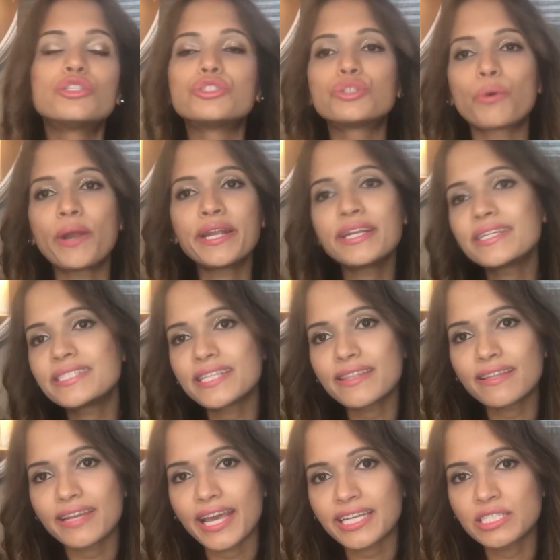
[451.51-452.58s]
joined us in
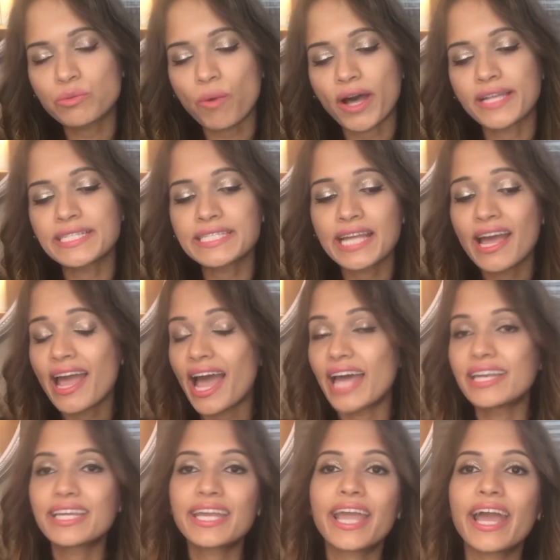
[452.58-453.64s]
the next ones,
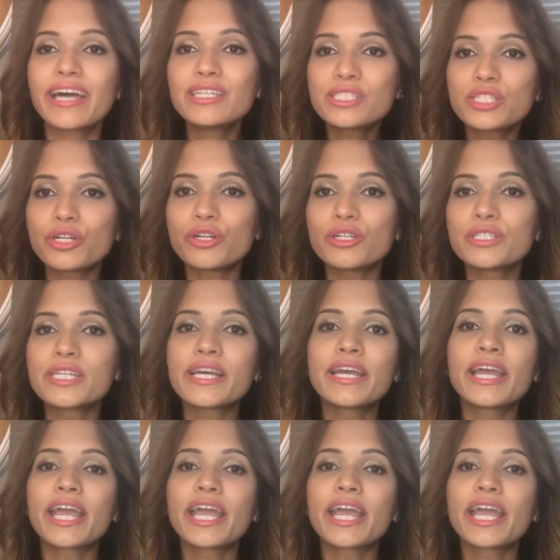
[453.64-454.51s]
and canceled,